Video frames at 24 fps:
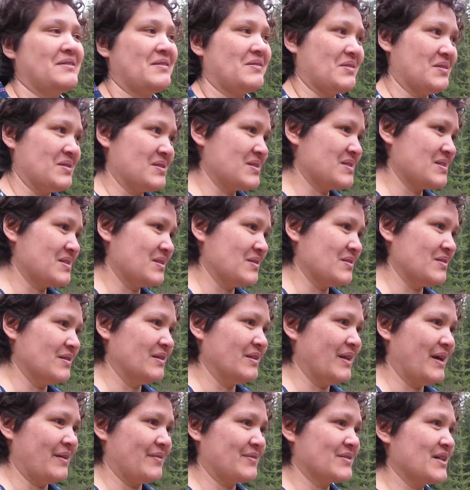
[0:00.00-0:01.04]
still a
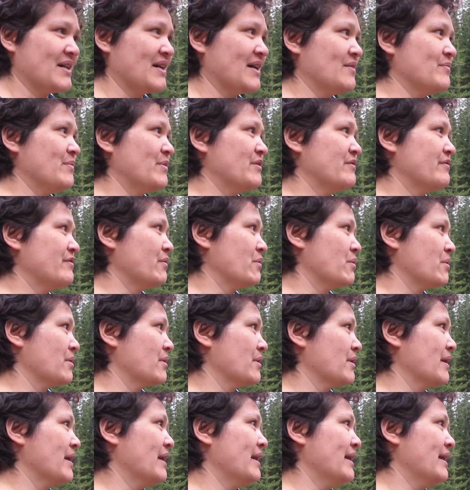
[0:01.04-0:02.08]
lot of time
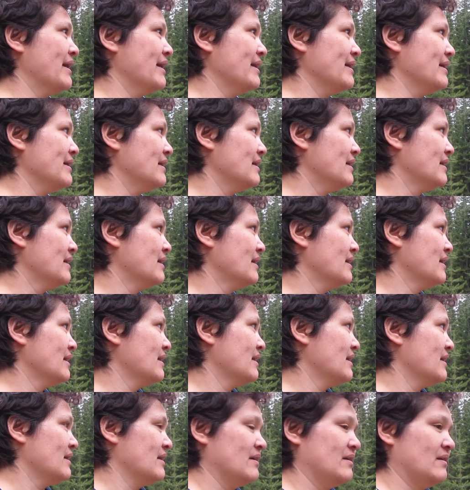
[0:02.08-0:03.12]
before I
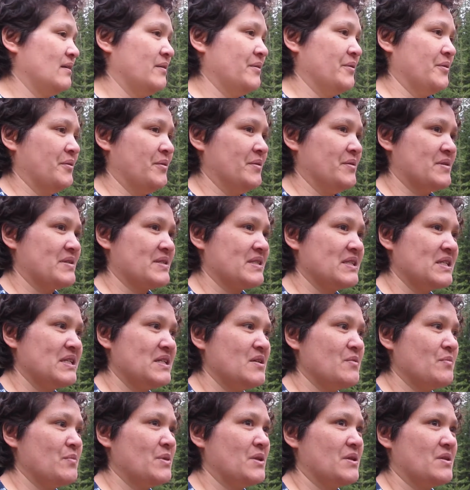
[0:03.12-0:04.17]
go to
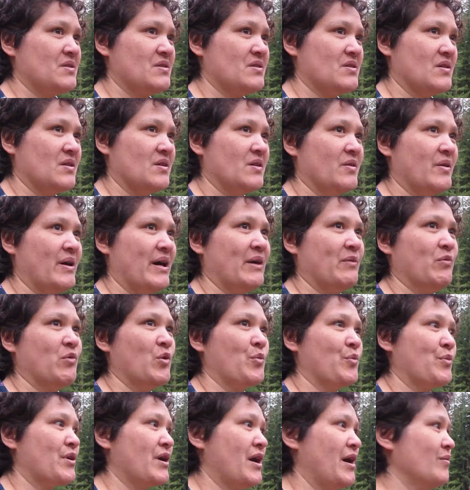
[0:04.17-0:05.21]
sleep, so I will
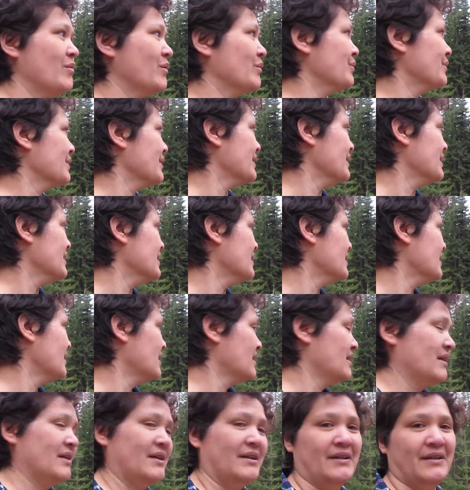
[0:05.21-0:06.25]
probably
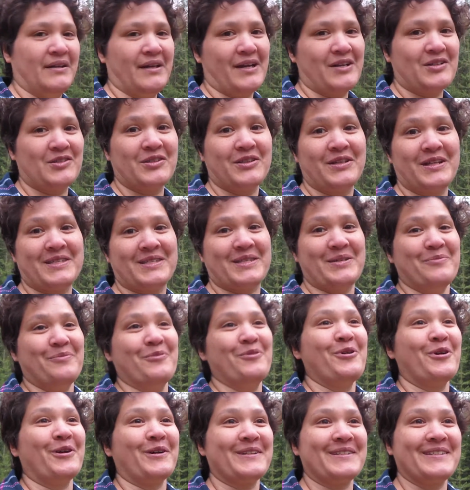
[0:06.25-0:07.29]
actually get some
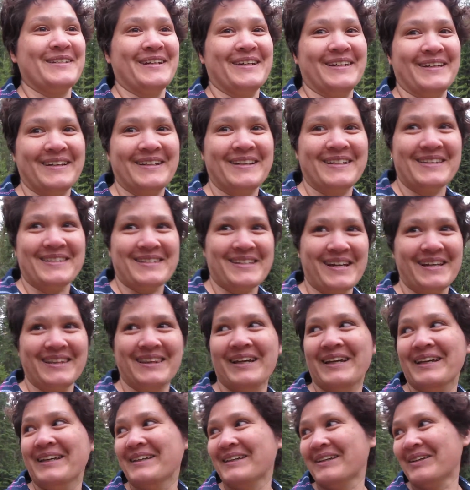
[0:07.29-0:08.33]
work done because I
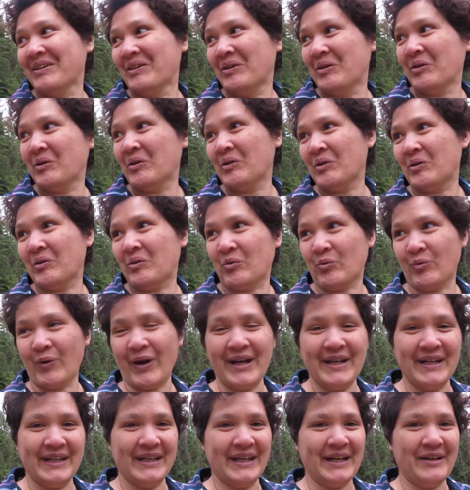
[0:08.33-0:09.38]
like
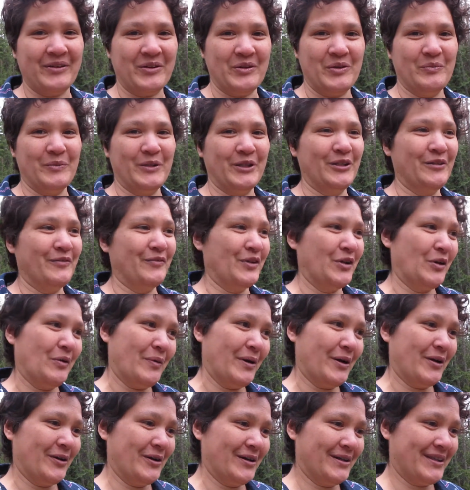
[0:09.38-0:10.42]
writing out in the middle of
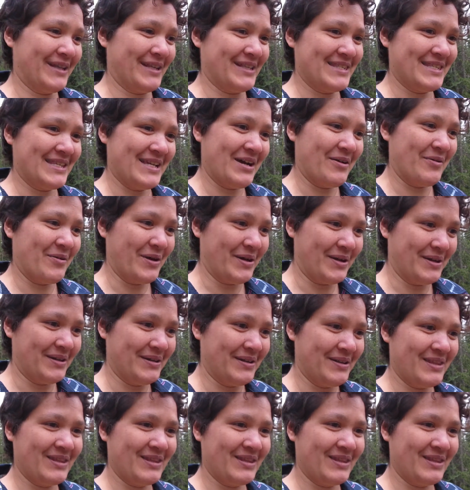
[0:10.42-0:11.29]
nowhere. That's how I